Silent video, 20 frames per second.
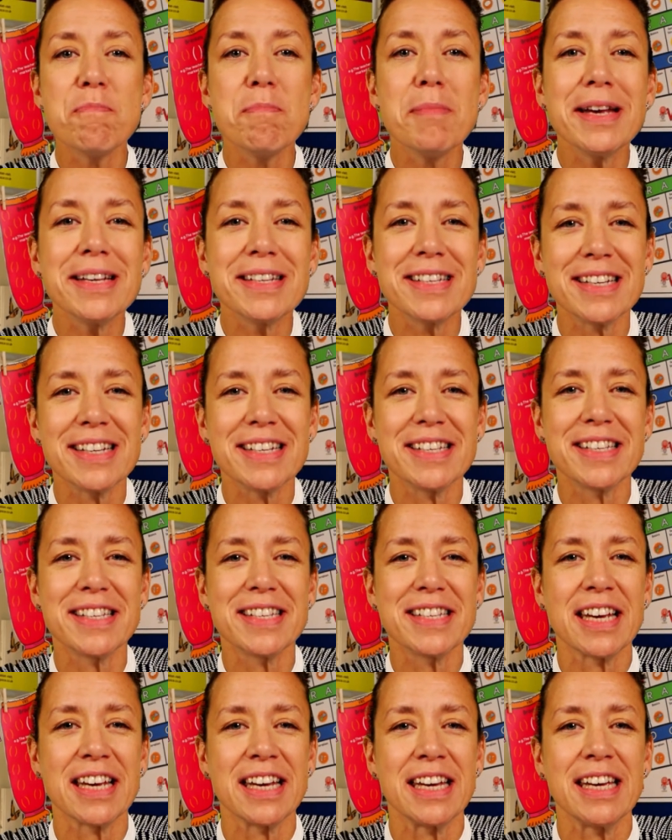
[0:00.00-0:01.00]
Mrs.
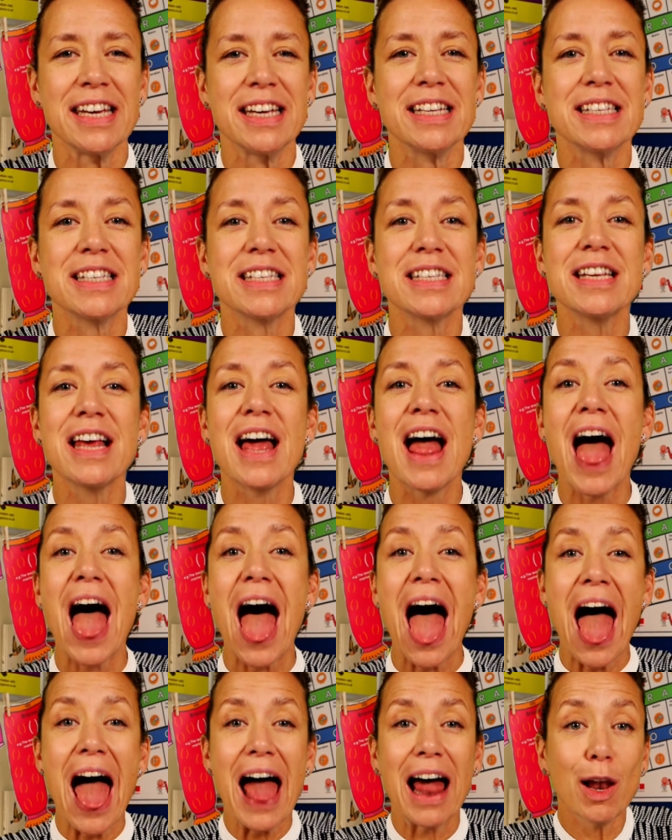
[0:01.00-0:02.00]
C's
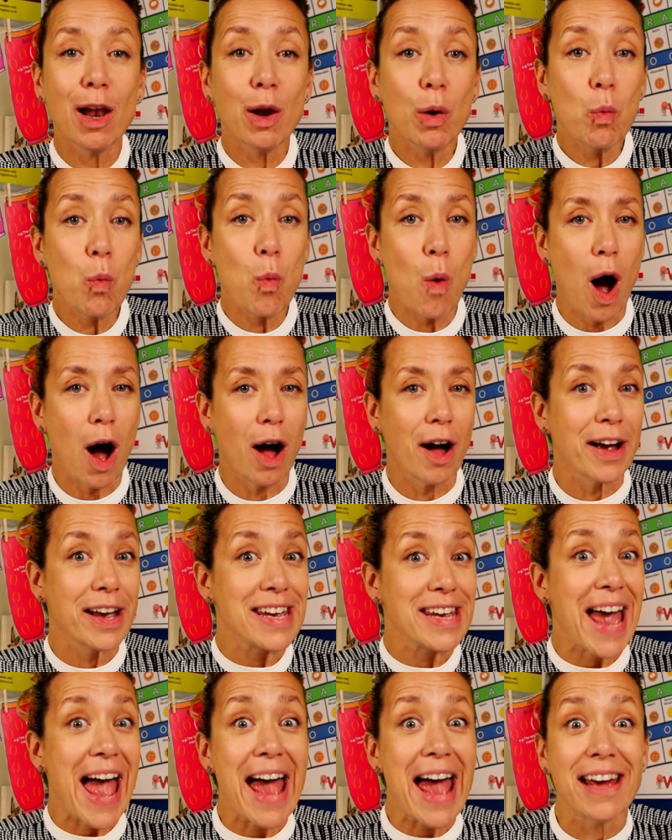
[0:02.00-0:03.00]

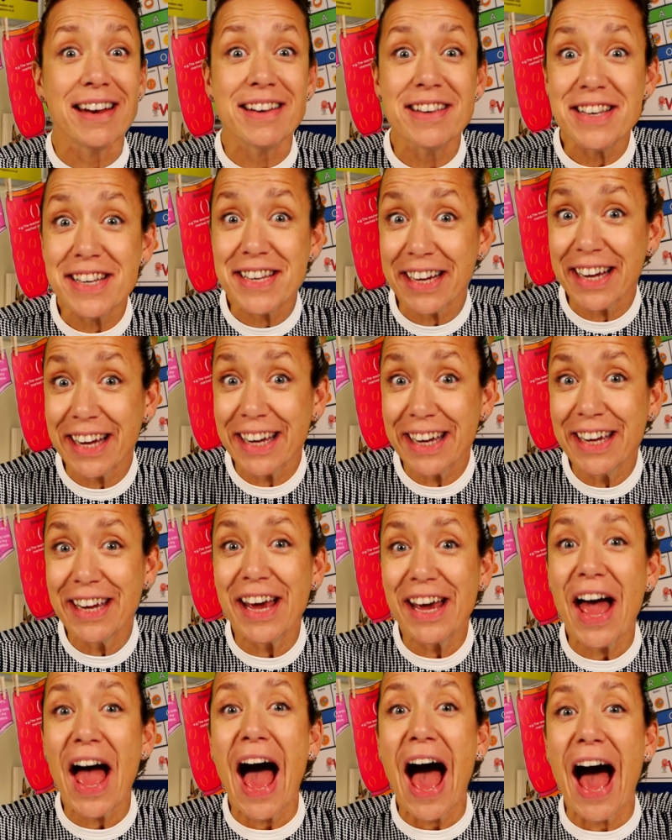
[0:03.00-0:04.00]
LY ending
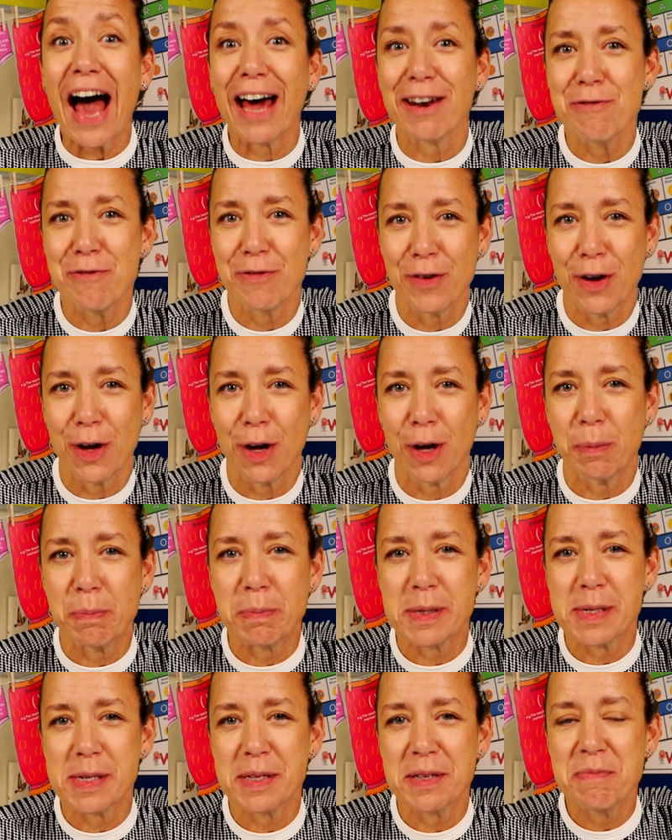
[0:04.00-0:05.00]

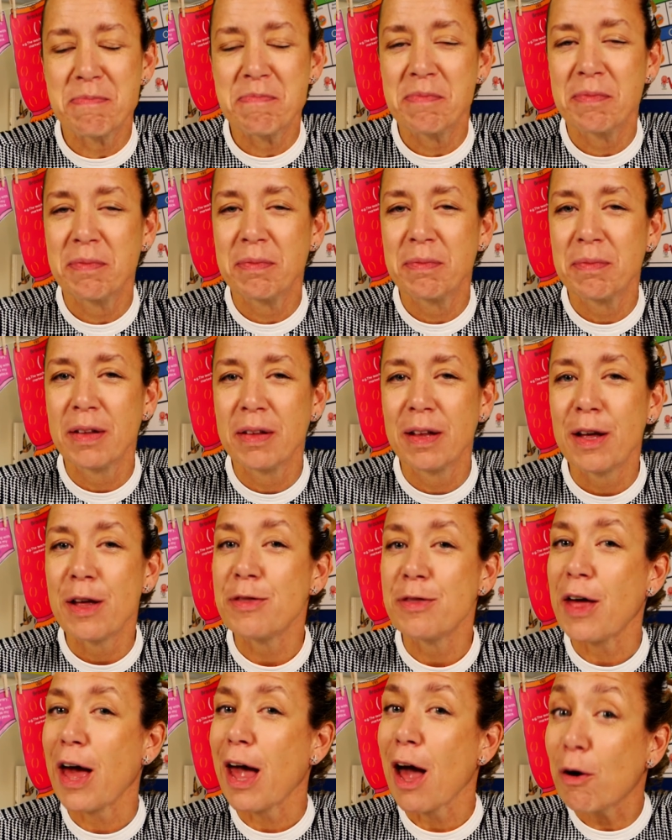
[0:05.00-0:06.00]
adverbs.
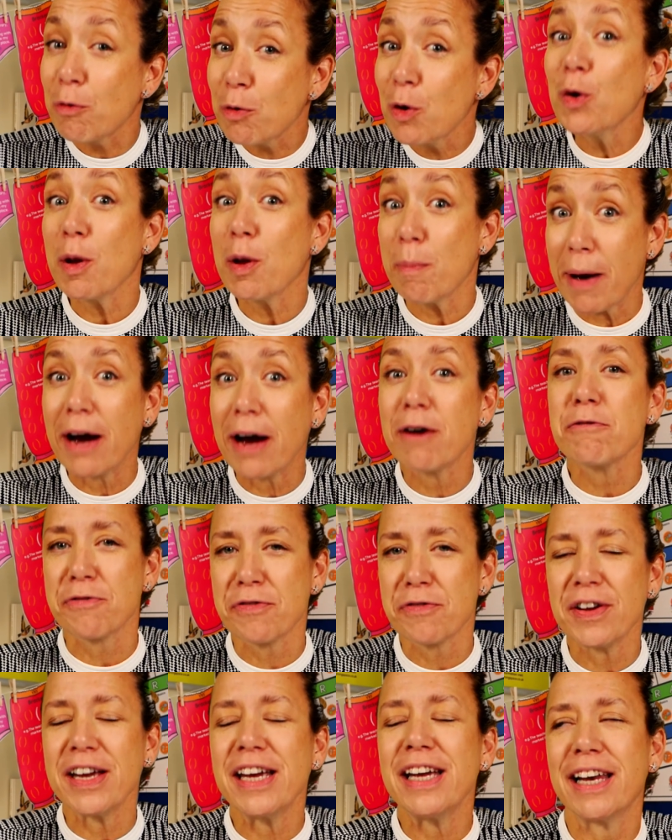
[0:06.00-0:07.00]
They are all about
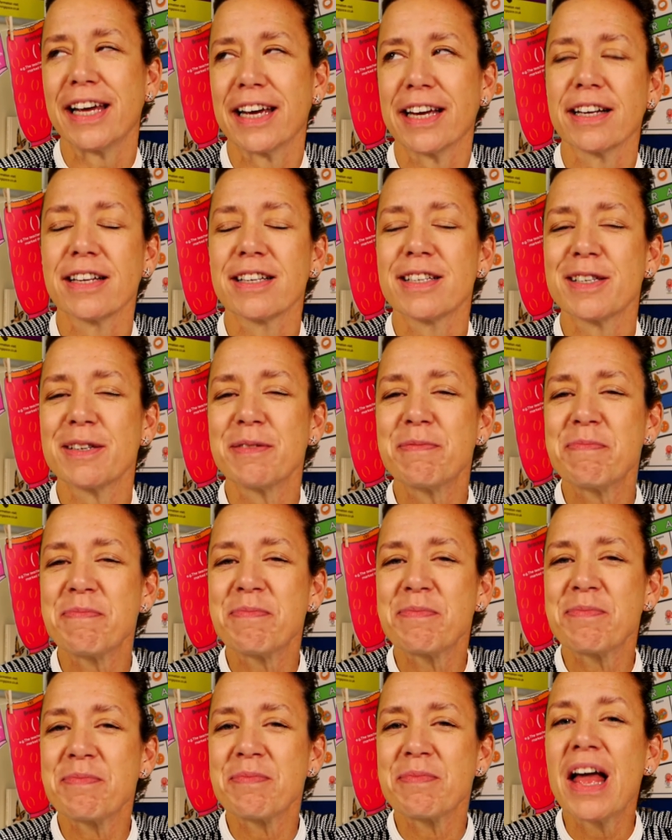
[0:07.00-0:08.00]
feelings
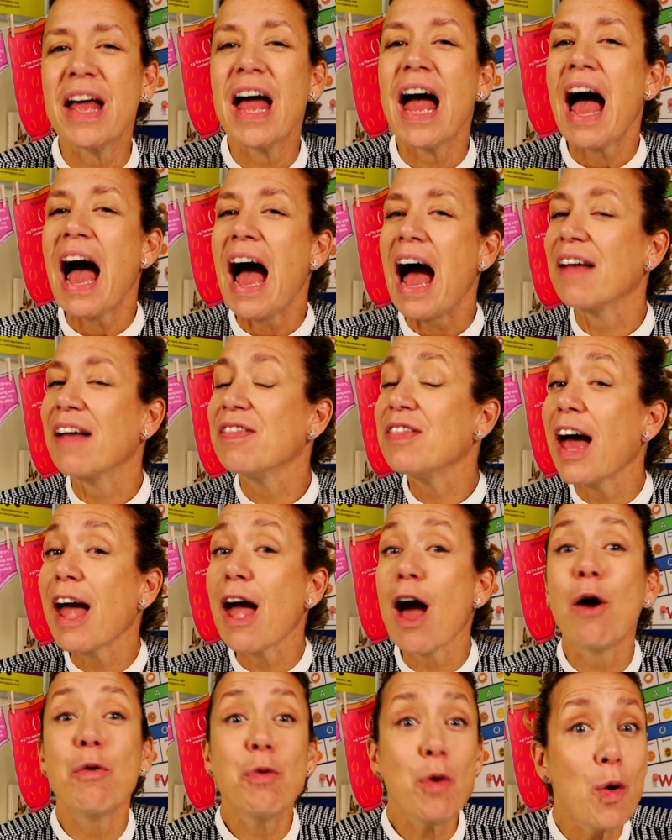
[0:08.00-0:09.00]
and
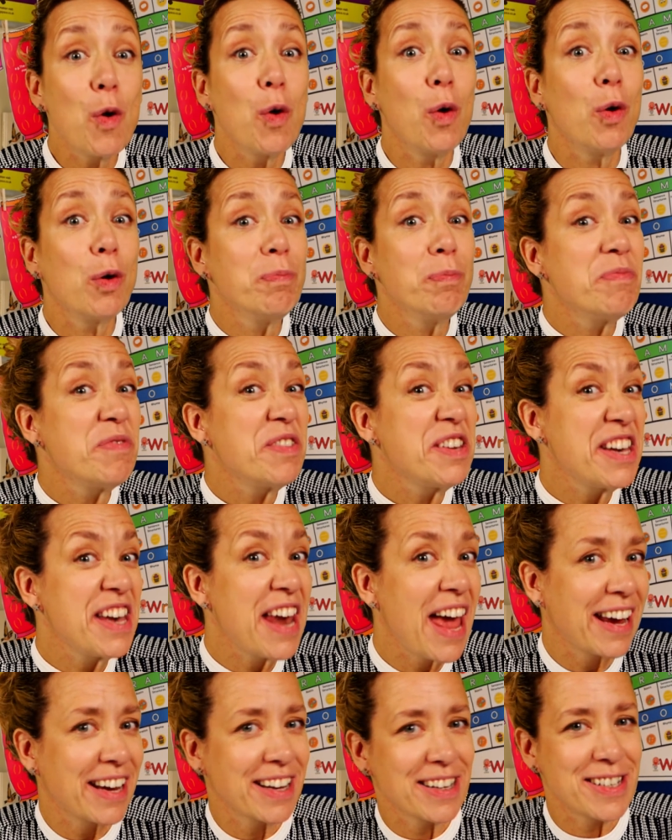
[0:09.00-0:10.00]
they are all
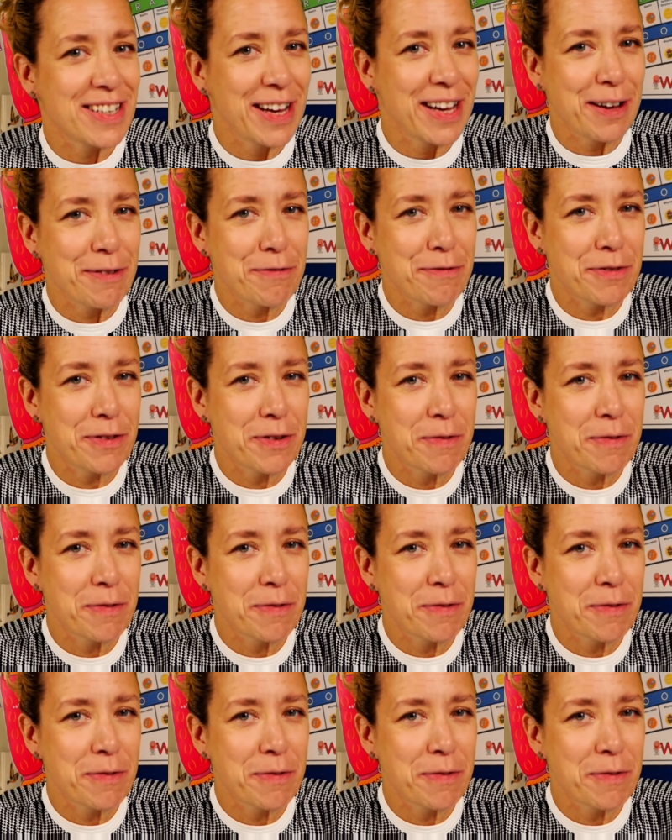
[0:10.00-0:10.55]
negative.